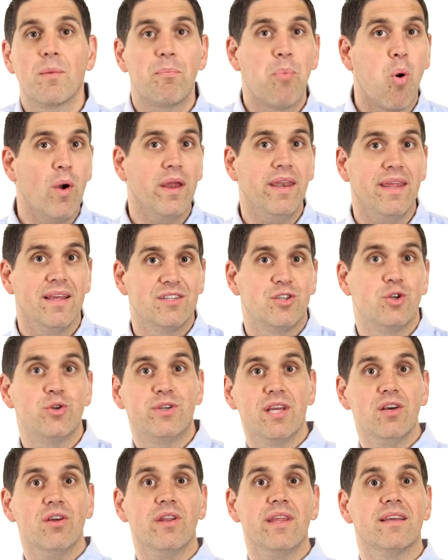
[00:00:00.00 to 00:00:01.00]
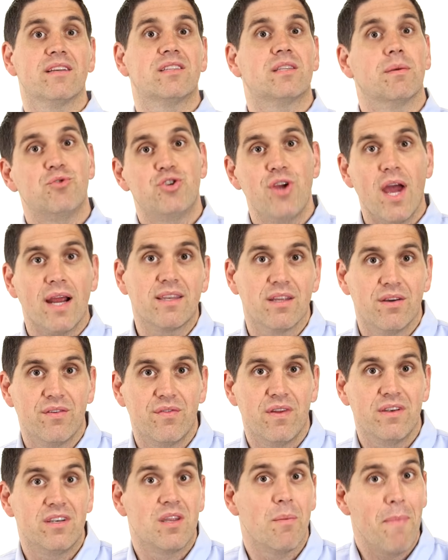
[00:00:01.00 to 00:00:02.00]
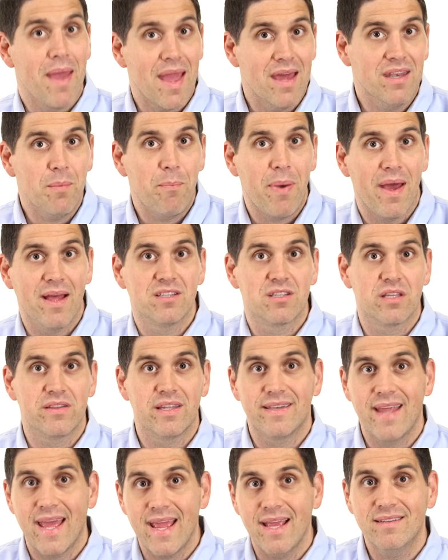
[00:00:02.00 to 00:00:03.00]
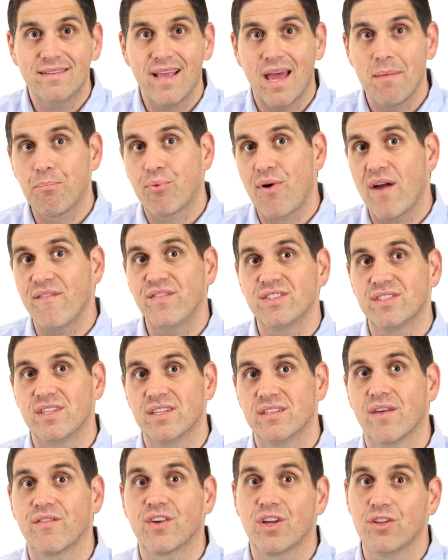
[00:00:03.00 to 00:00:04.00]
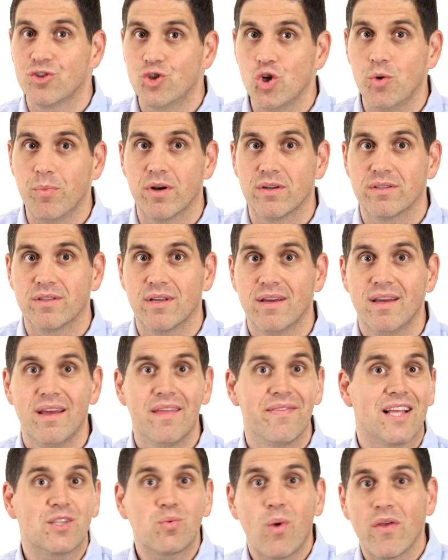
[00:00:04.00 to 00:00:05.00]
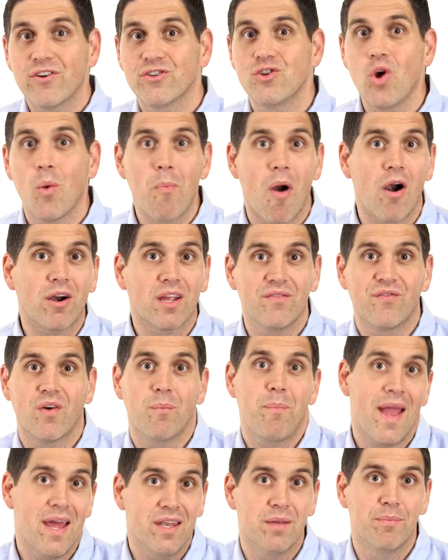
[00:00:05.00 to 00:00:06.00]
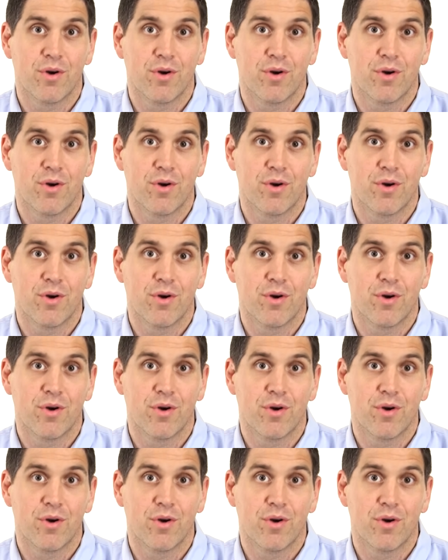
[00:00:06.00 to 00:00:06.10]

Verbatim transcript: The point is, utility is subjective, and demand depends on the tastes and preferences of consumers. That's why there's no market for panda